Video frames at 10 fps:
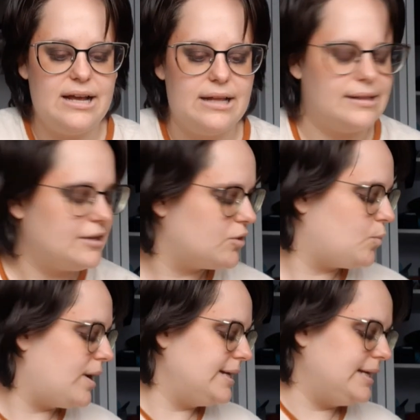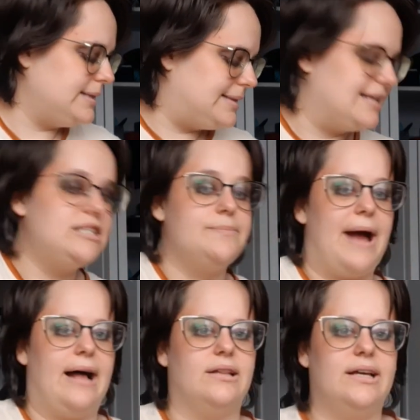Like the one in this
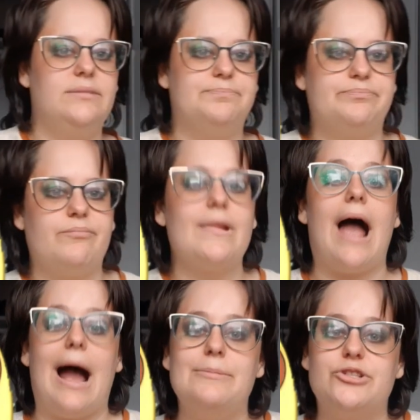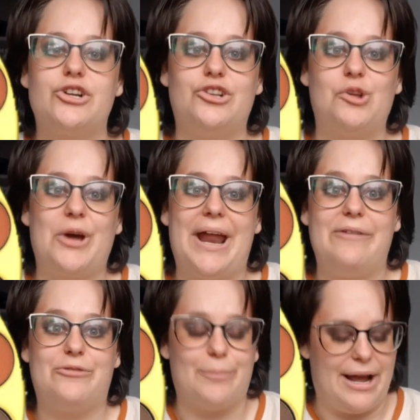palette, I'm just going to look at
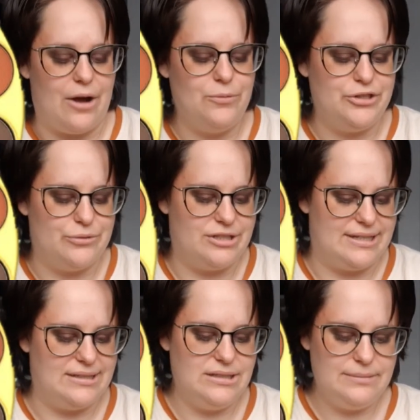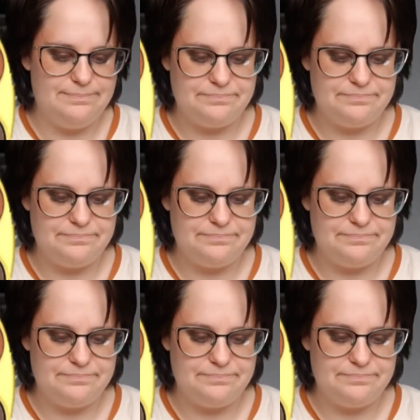it for my own uses.